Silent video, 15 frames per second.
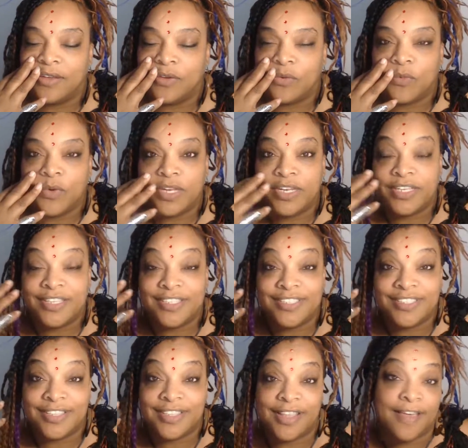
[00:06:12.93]
What
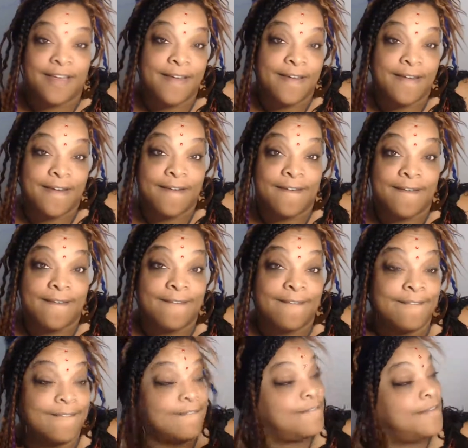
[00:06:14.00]
is
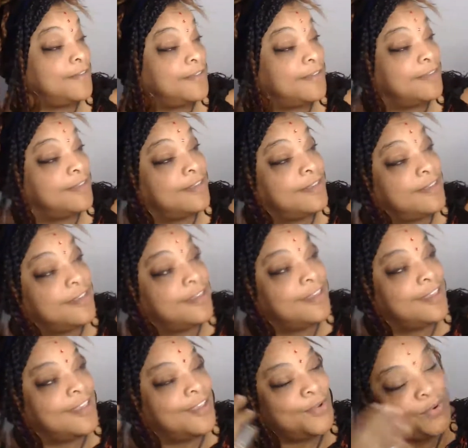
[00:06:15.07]
love?
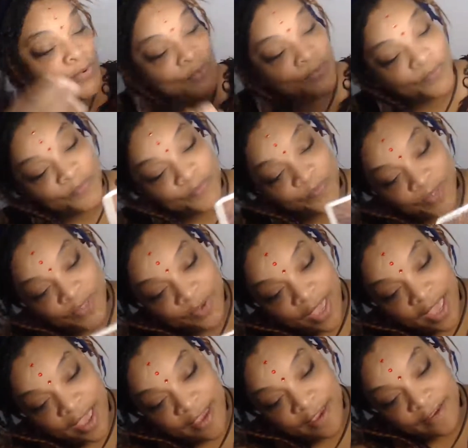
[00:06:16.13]
Ooh, you
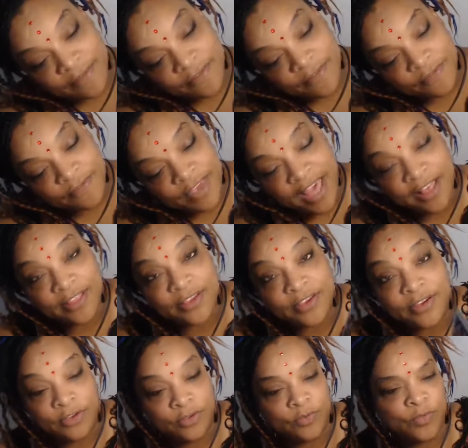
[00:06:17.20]
have
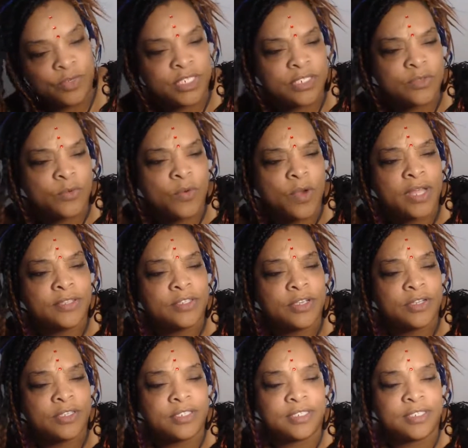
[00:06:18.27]
Valor, which is a Wands card.